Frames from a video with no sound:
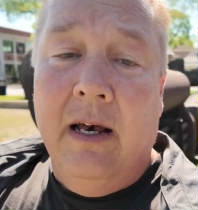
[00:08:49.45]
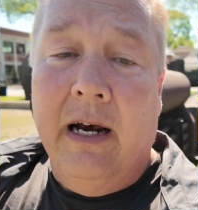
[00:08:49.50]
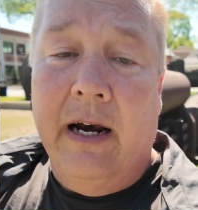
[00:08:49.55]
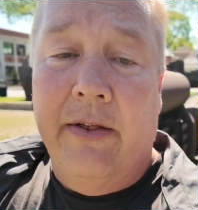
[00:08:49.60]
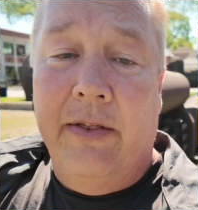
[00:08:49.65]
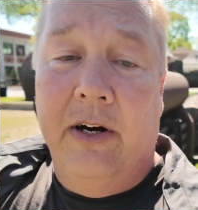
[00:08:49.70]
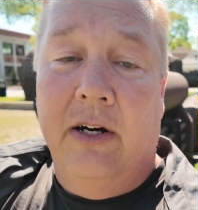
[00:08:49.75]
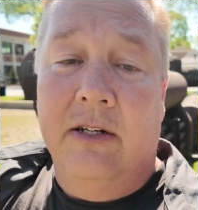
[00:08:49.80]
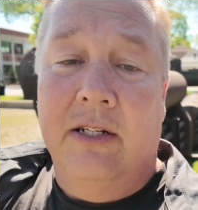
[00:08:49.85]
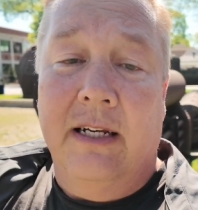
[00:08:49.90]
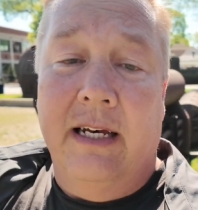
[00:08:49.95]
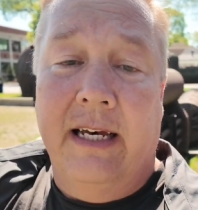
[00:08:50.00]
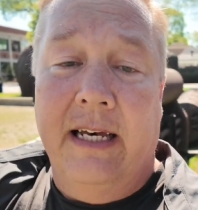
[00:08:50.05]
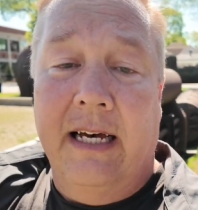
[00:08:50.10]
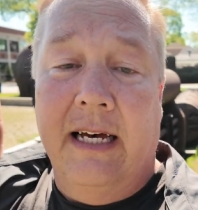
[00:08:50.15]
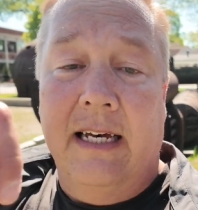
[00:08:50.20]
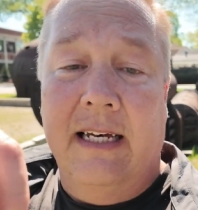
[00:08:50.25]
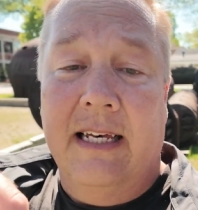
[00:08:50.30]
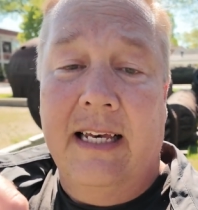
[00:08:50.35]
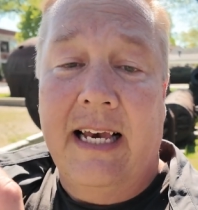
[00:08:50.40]
and there's
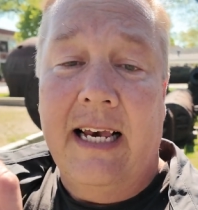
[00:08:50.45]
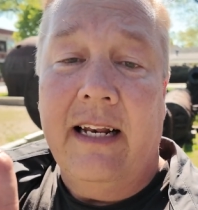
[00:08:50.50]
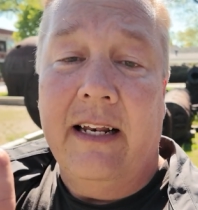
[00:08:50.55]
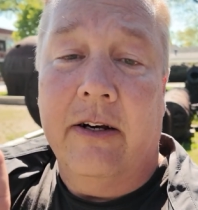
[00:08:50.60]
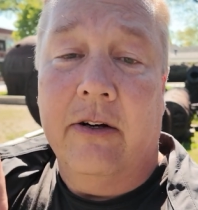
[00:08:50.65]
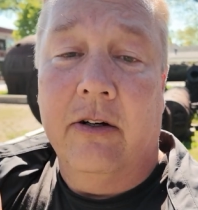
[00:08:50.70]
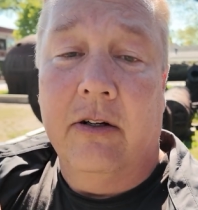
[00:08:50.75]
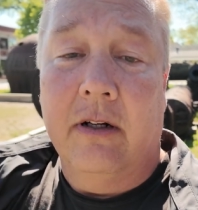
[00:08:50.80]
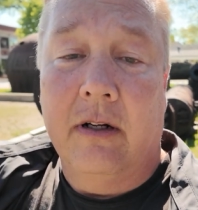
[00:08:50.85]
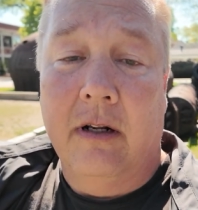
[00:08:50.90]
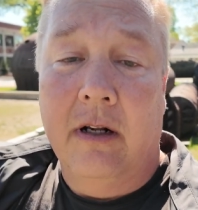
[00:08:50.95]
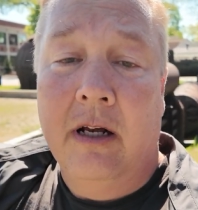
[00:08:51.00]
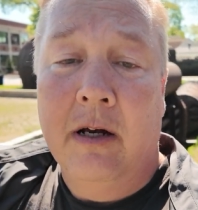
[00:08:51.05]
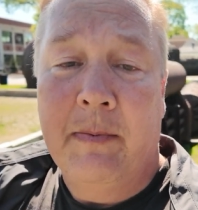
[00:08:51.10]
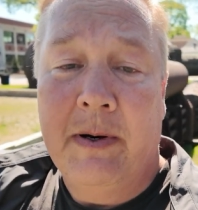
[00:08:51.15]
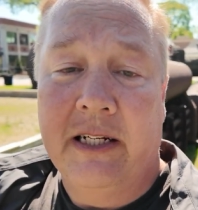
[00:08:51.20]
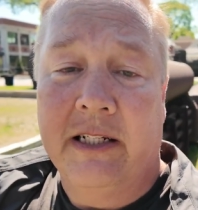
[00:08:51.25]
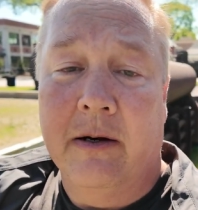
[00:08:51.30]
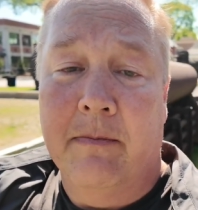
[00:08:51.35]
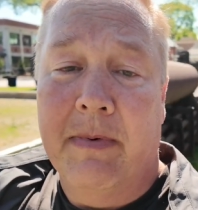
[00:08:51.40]
a helical
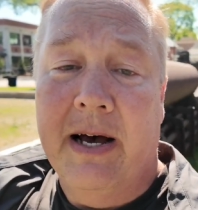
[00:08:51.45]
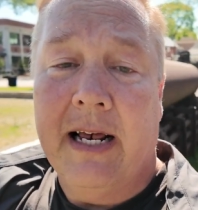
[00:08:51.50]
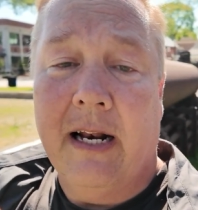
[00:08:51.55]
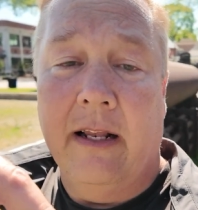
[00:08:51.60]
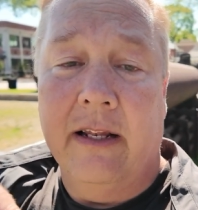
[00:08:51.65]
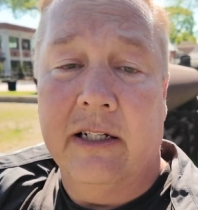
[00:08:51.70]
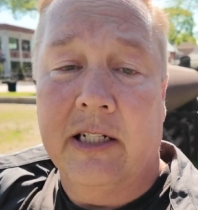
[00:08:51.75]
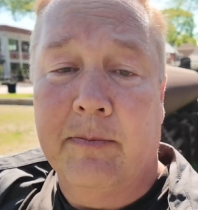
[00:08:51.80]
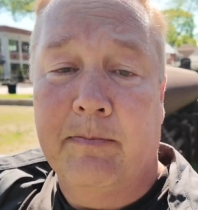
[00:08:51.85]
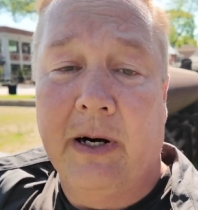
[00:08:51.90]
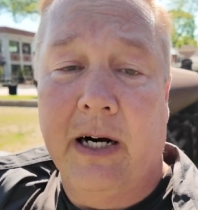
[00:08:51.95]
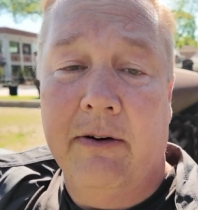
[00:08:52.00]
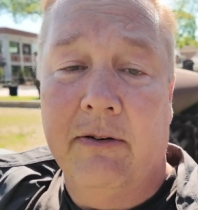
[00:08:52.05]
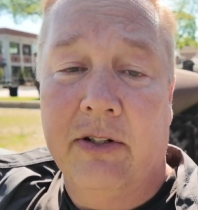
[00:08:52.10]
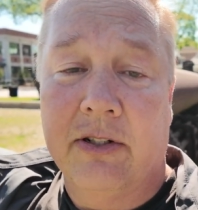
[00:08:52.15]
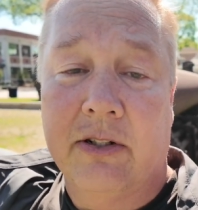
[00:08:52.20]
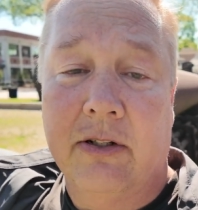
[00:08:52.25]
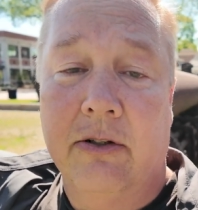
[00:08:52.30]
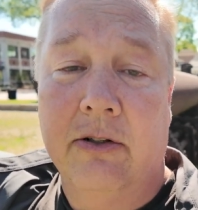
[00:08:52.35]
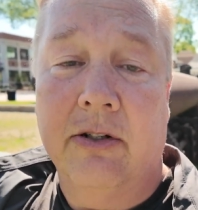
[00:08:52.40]
piece of metal that
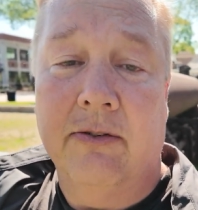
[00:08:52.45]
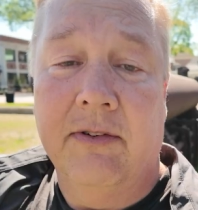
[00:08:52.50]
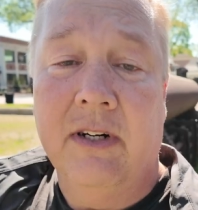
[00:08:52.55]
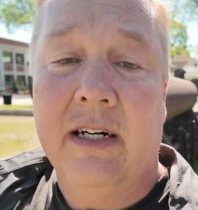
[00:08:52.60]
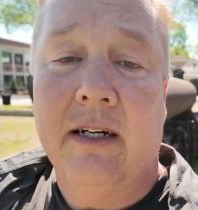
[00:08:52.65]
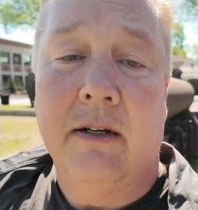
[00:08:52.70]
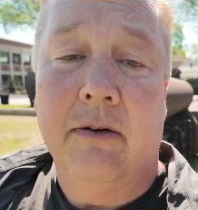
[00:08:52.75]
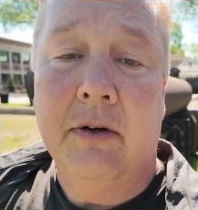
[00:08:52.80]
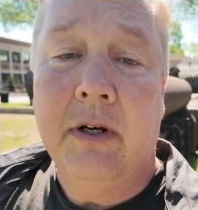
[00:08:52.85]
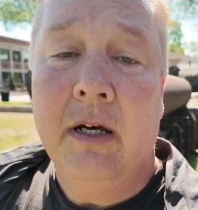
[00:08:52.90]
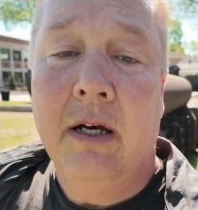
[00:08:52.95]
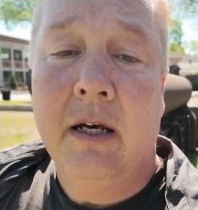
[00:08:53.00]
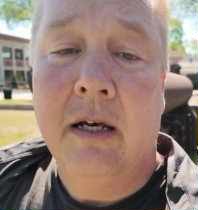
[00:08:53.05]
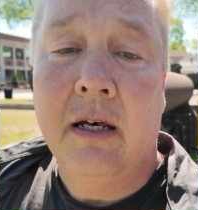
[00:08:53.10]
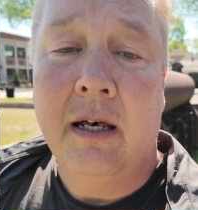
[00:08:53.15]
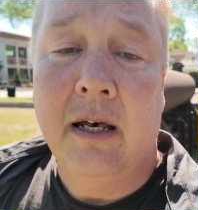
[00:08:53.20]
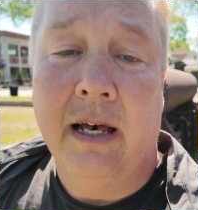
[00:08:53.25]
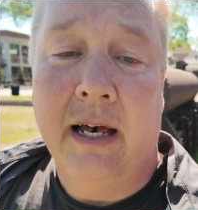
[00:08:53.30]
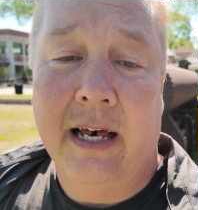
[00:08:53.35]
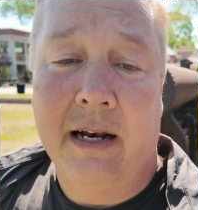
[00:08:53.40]
spirals those around
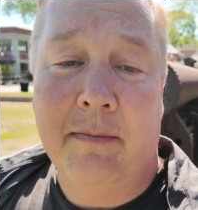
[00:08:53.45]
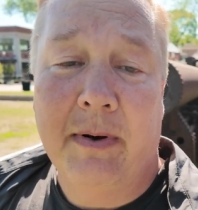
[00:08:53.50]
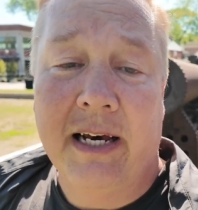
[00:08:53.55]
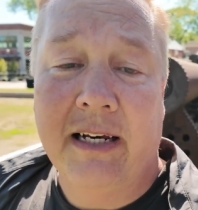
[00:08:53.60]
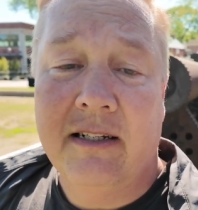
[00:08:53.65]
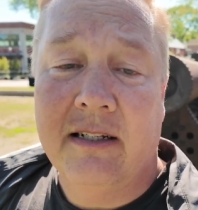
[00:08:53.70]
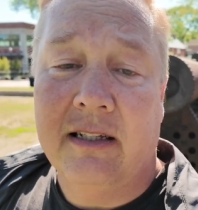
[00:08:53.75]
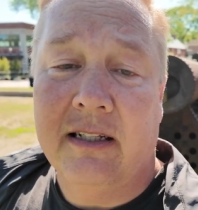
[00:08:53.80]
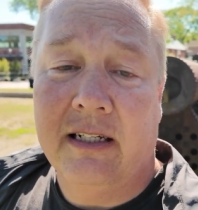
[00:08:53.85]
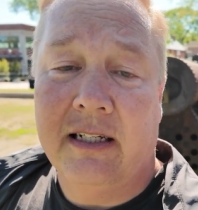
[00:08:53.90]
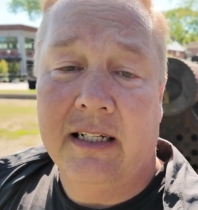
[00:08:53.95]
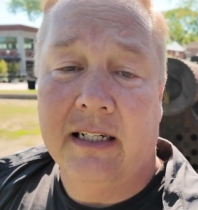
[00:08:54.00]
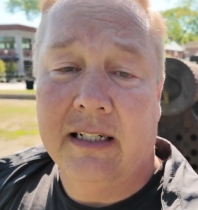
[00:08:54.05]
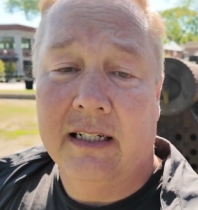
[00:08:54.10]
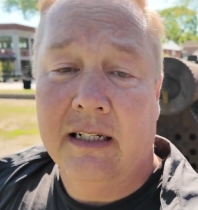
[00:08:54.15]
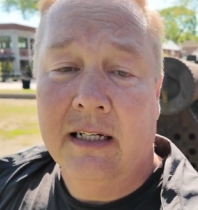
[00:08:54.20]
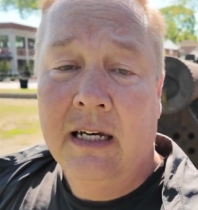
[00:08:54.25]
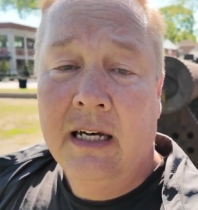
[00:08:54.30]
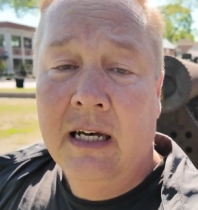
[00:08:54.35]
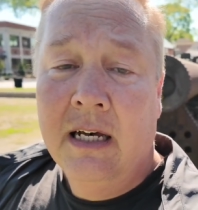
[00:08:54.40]
and makes
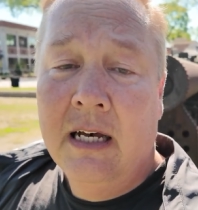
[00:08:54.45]
the